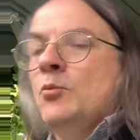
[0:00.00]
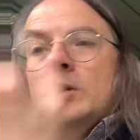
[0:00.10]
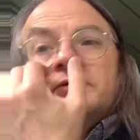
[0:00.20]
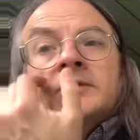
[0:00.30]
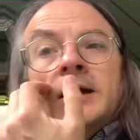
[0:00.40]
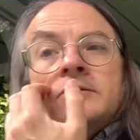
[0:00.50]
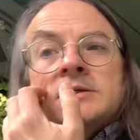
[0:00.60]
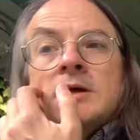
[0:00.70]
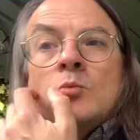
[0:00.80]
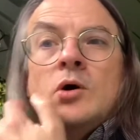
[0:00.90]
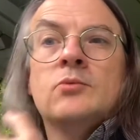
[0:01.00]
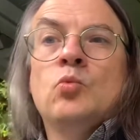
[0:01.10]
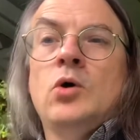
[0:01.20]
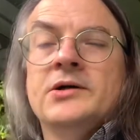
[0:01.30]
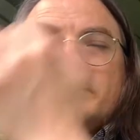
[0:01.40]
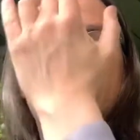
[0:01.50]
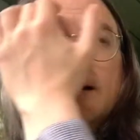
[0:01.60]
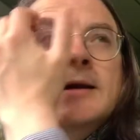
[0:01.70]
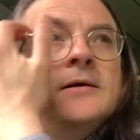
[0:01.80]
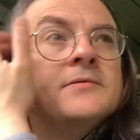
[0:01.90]
What
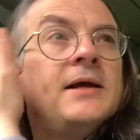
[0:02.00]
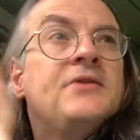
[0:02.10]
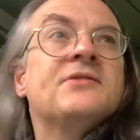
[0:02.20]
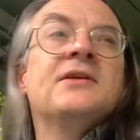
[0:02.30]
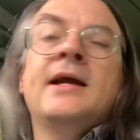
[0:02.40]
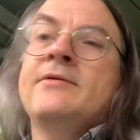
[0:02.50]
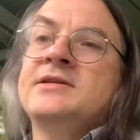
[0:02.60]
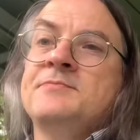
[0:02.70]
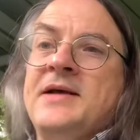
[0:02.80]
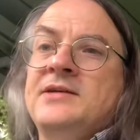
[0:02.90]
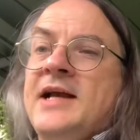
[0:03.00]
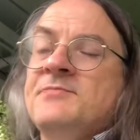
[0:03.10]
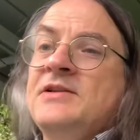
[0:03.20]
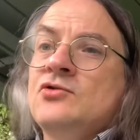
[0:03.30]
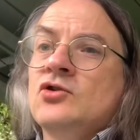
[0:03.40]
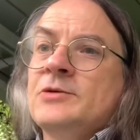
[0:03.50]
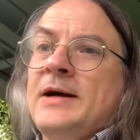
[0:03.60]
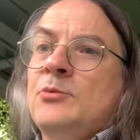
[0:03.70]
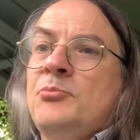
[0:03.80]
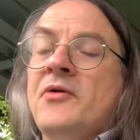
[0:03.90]
is interesting here is that basically it's been talked
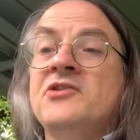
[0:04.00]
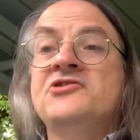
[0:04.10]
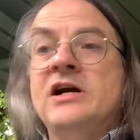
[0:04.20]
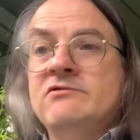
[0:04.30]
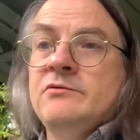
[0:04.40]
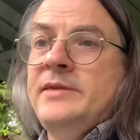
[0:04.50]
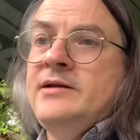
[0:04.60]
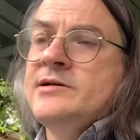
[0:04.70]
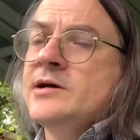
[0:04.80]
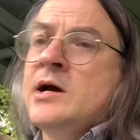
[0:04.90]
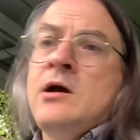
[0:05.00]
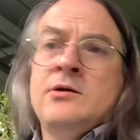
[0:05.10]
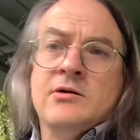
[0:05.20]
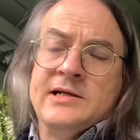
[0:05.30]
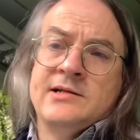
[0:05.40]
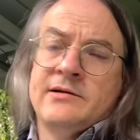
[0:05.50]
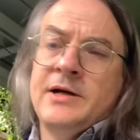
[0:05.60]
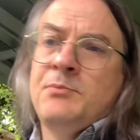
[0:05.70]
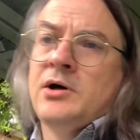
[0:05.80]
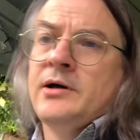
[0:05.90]
about by the general media, not necessarily
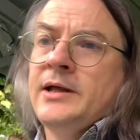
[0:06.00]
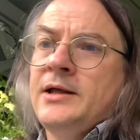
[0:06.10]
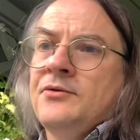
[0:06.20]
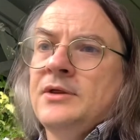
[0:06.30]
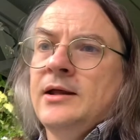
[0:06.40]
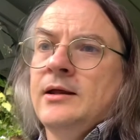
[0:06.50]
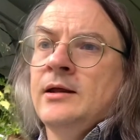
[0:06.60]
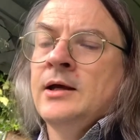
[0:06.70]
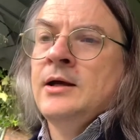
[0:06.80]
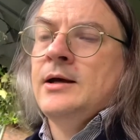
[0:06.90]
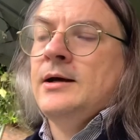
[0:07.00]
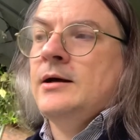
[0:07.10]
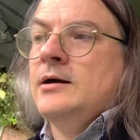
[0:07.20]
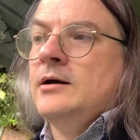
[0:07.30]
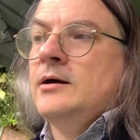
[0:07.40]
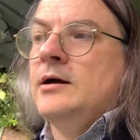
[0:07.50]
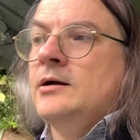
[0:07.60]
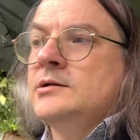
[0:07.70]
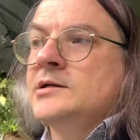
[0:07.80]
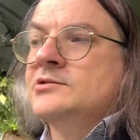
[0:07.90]
by the
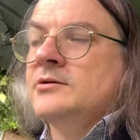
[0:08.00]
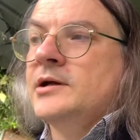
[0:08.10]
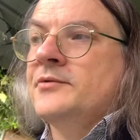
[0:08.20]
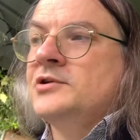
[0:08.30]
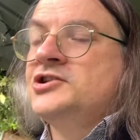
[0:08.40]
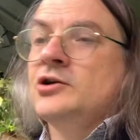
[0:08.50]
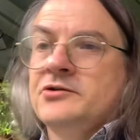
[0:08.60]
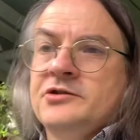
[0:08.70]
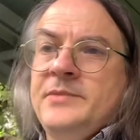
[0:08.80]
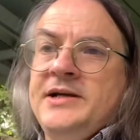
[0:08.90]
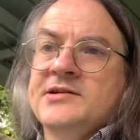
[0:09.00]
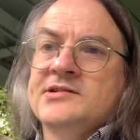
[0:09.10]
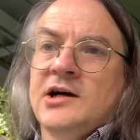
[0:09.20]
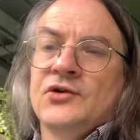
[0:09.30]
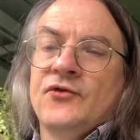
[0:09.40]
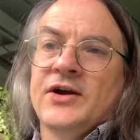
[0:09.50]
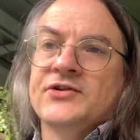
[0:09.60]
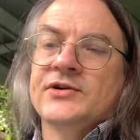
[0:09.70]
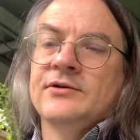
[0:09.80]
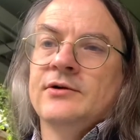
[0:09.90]
sort of like the genre media, science
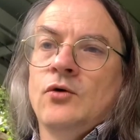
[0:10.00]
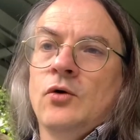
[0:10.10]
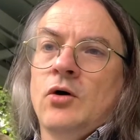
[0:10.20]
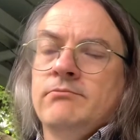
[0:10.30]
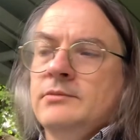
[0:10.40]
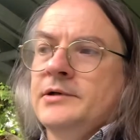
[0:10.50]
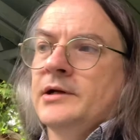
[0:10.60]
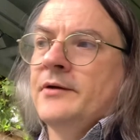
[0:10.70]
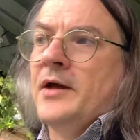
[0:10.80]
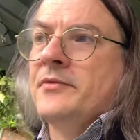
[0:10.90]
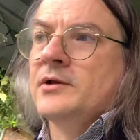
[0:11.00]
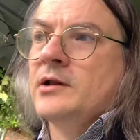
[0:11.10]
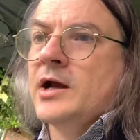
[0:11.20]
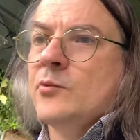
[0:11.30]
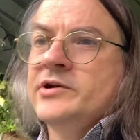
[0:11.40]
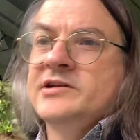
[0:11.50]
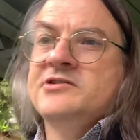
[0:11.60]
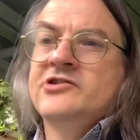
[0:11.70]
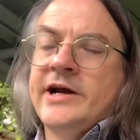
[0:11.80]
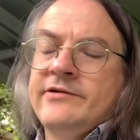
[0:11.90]
fiction or and the like, which is
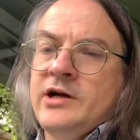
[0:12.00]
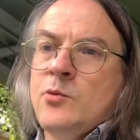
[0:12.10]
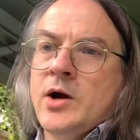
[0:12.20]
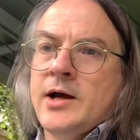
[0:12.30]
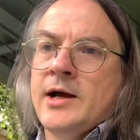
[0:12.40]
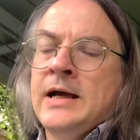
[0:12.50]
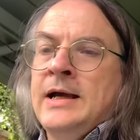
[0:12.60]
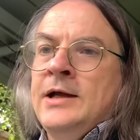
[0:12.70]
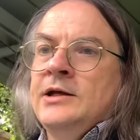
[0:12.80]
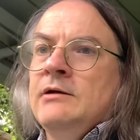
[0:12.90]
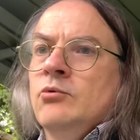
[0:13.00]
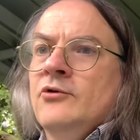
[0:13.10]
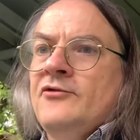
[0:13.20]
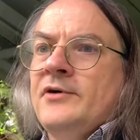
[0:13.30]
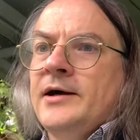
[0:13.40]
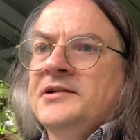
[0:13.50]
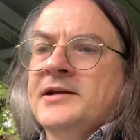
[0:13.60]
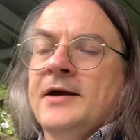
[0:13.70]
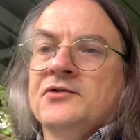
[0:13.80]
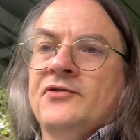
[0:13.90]
generally where you will find
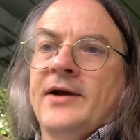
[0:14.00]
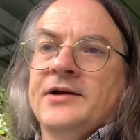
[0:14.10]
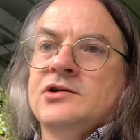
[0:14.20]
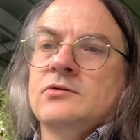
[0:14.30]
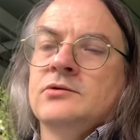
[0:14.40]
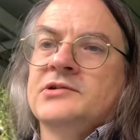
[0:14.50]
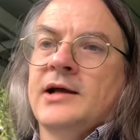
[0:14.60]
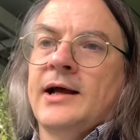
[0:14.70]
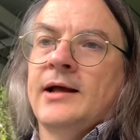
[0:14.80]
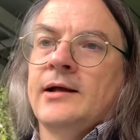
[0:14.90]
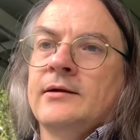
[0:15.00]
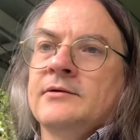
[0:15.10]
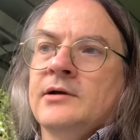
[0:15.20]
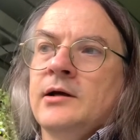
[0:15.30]
counterfactuals and